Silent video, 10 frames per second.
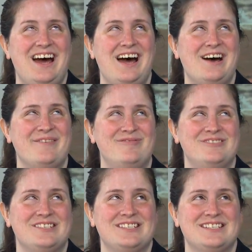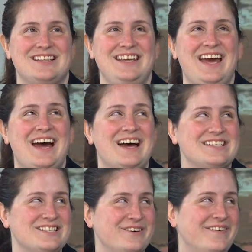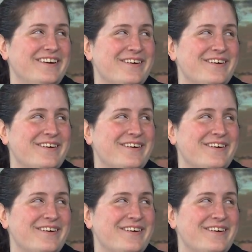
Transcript: um, That's always a yeah, good sign. So yeah.